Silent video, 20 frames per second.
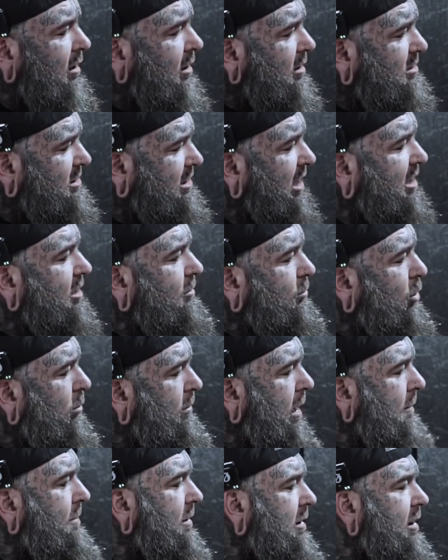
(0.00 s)
Second warm
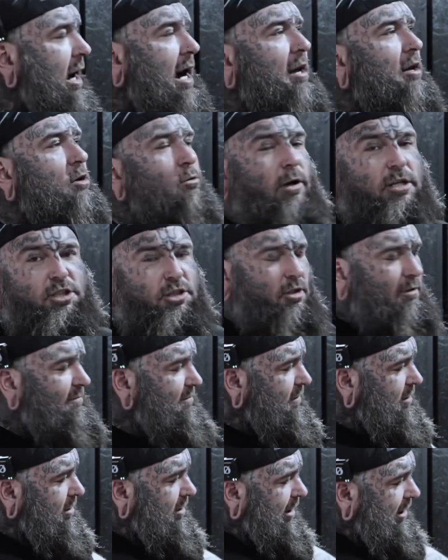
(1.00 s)
up. I had a question for
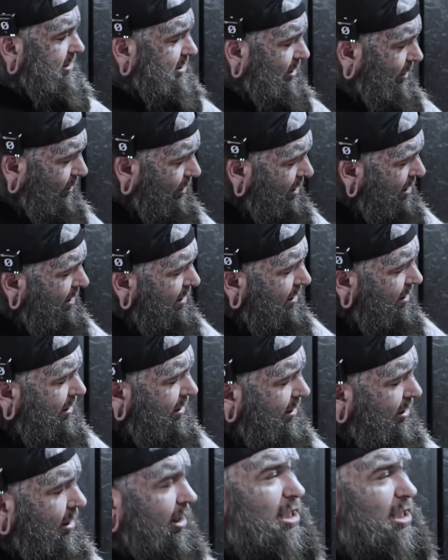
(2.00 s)
you guys though, you know,